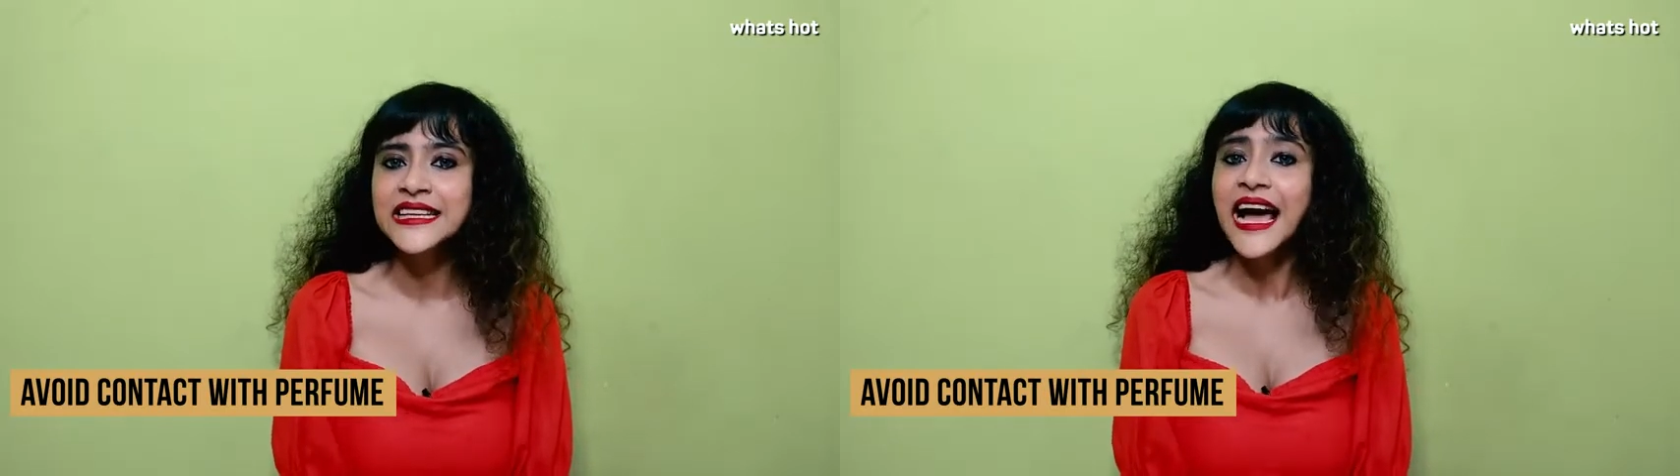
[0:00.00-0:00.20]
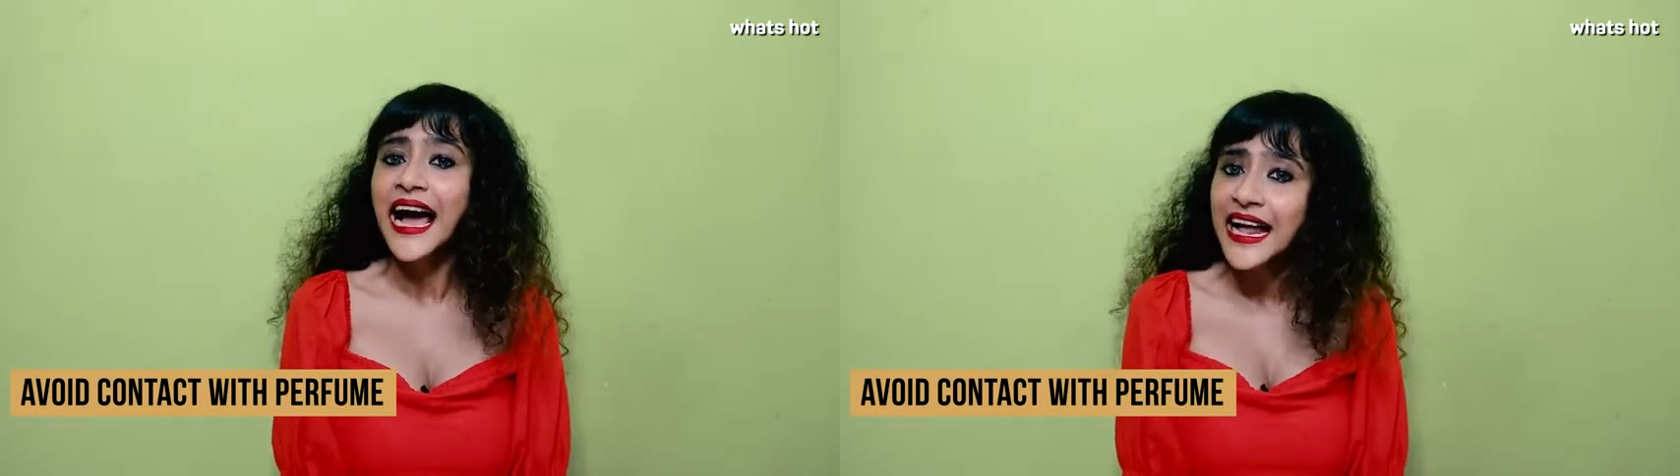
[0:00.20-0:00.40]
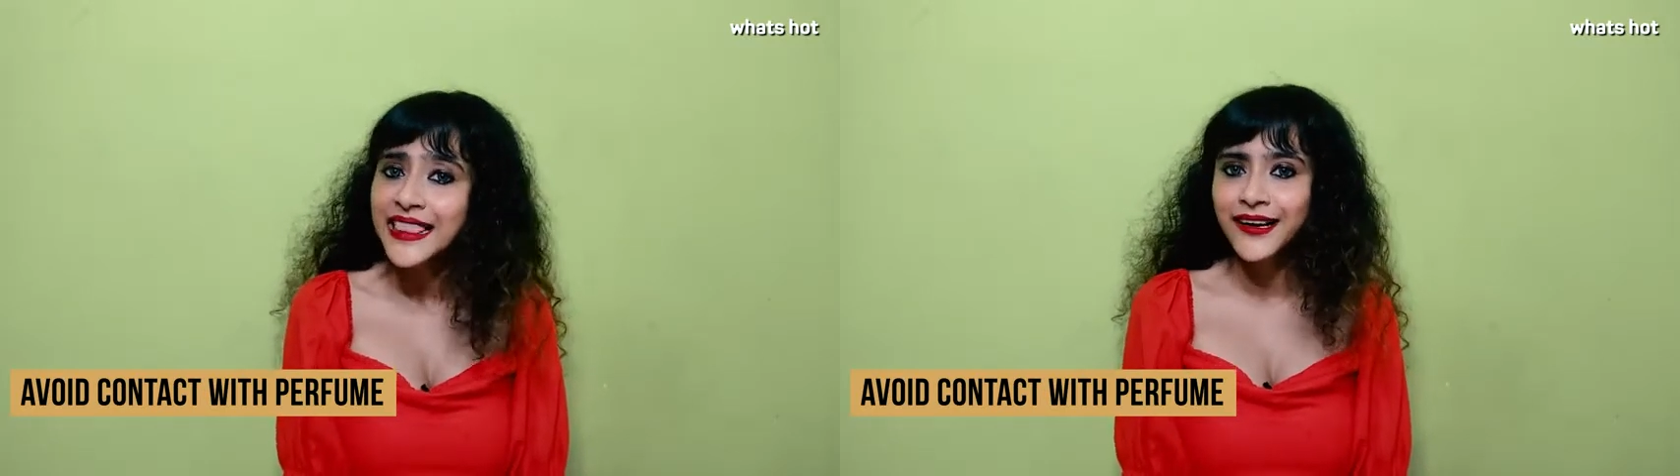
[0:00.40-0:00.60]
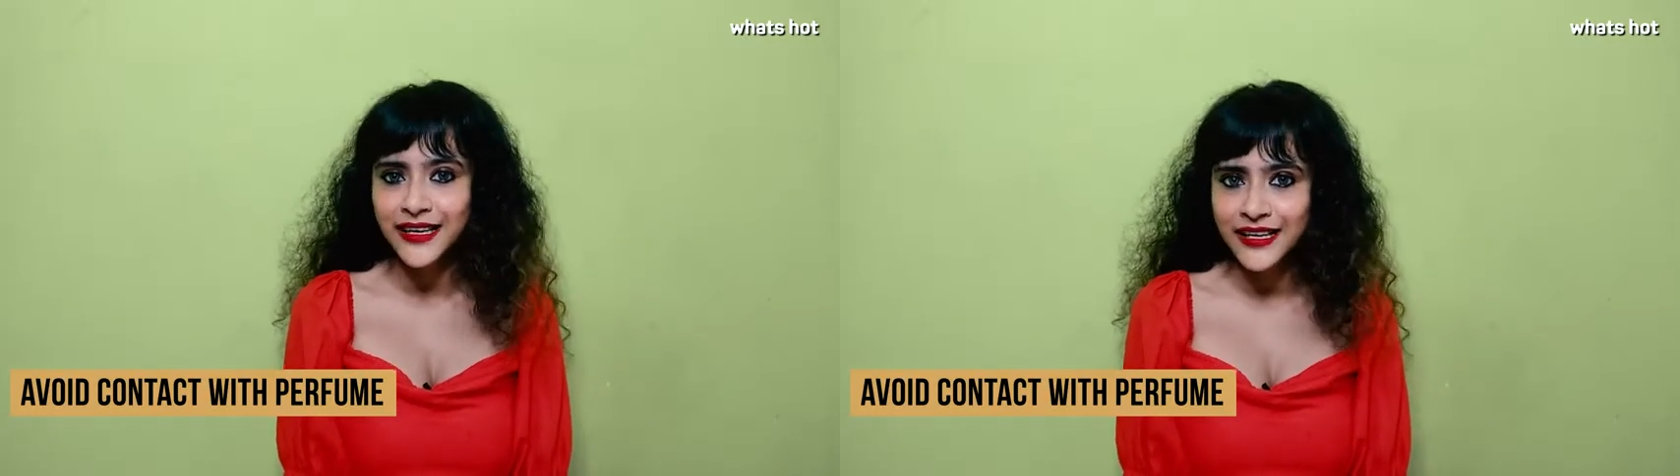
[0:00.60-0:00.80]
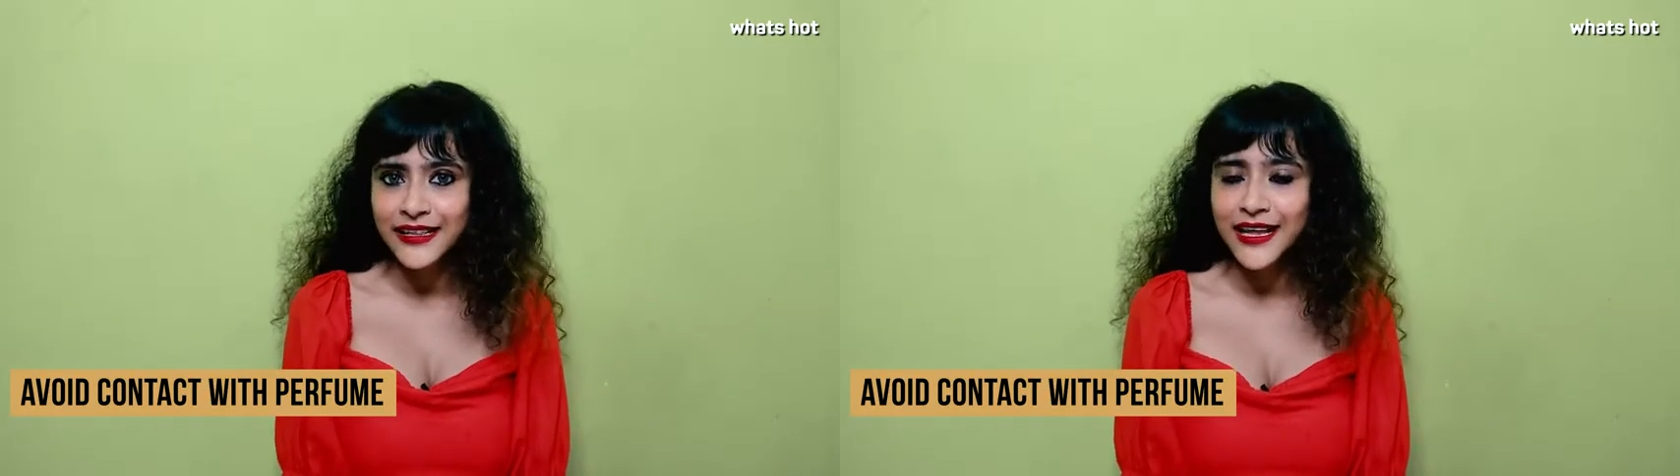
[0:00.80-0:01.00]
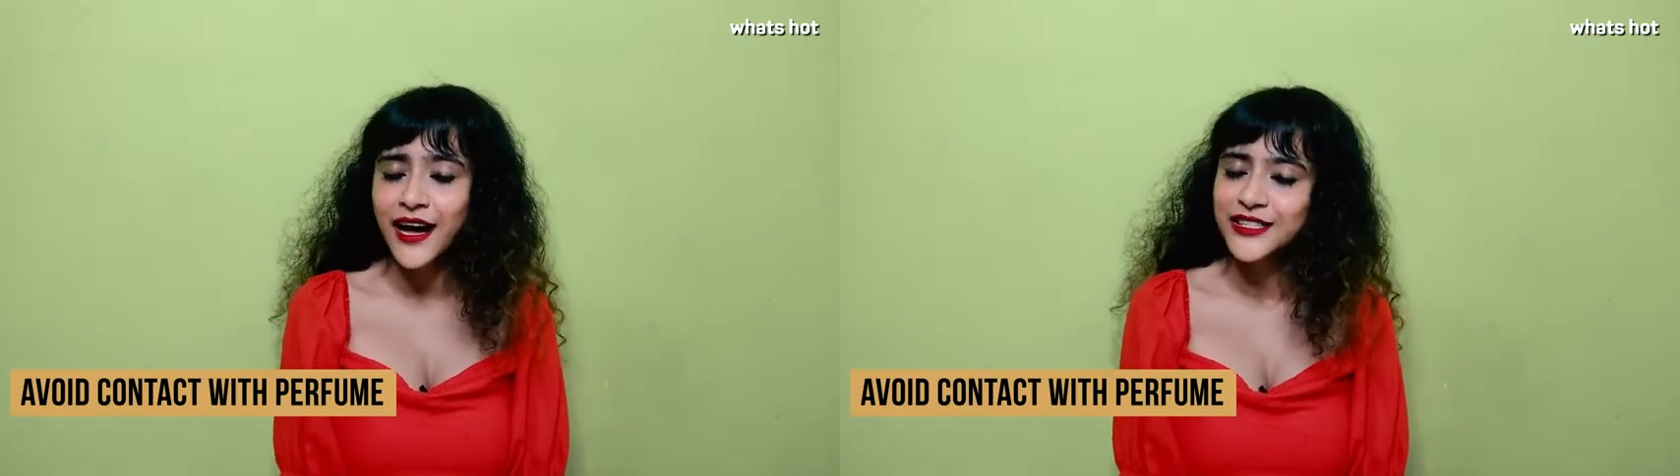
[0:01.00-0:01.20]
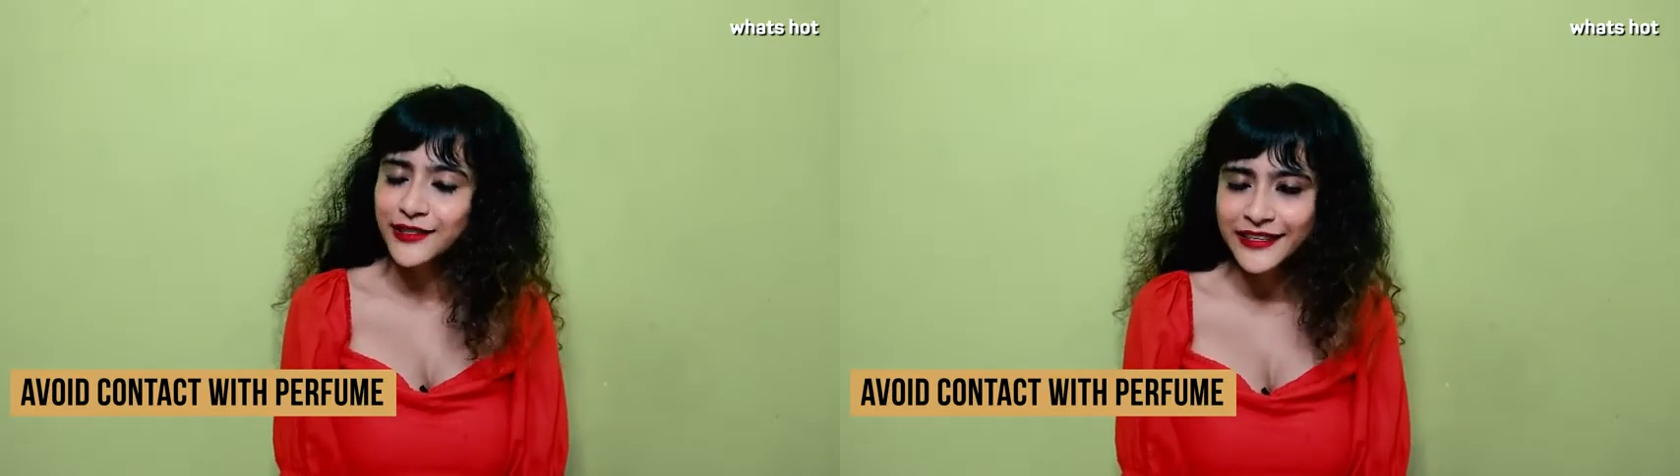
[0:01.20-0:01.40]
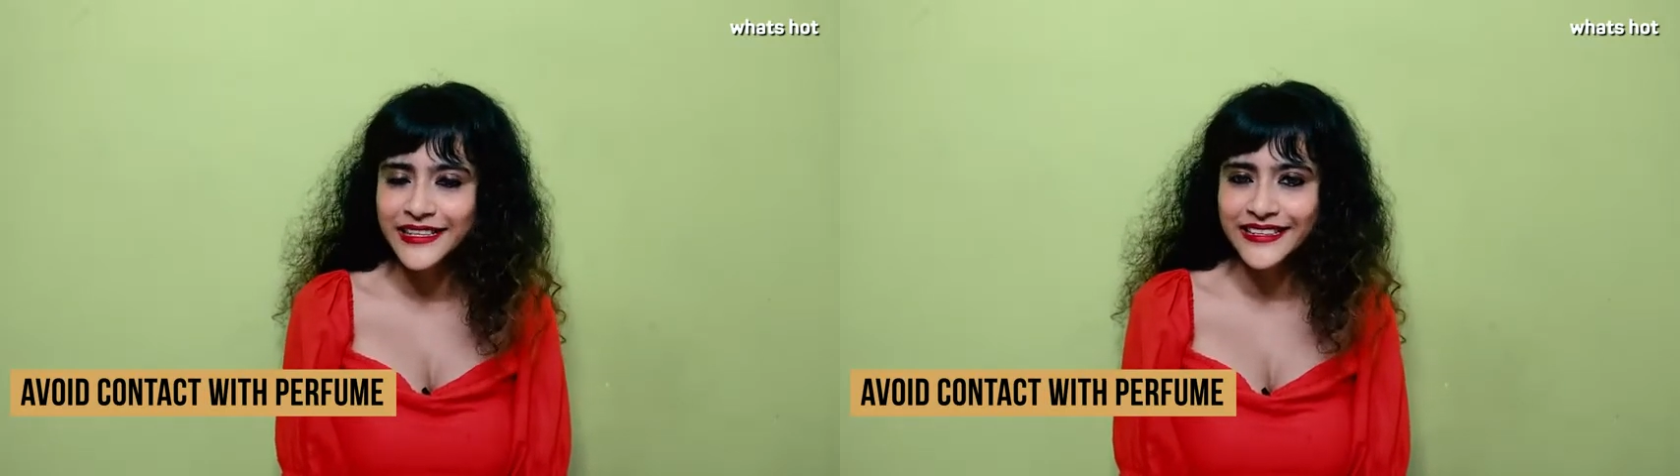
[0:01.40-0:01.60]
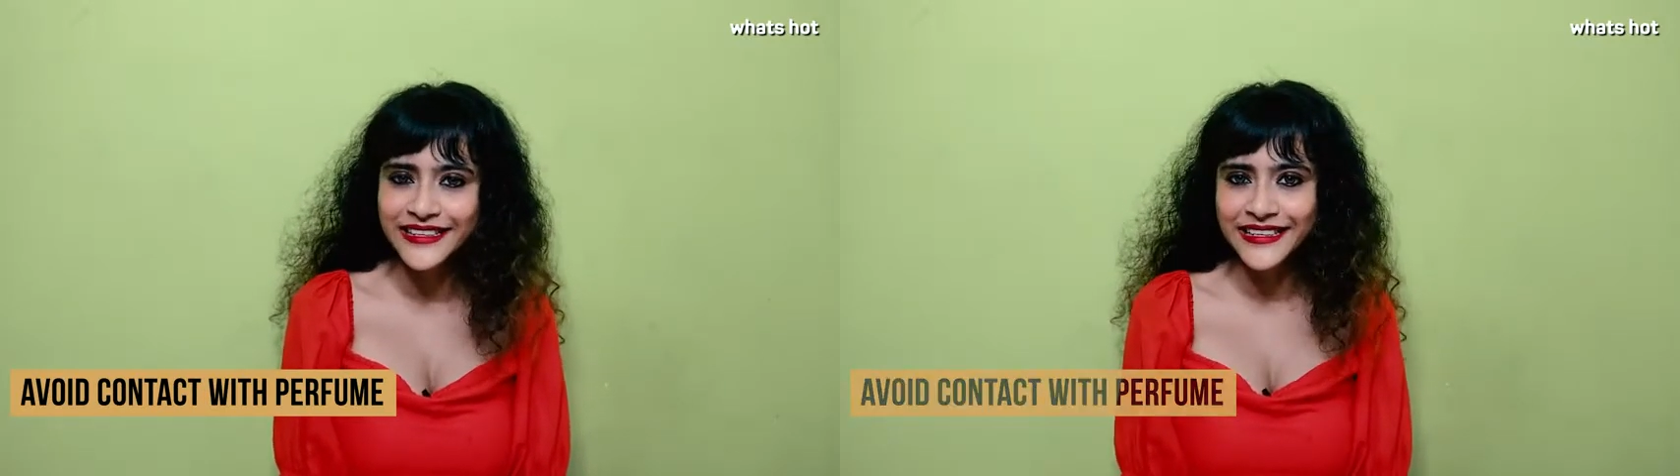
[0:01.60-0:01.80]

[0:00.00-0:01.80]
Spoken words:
and the color last really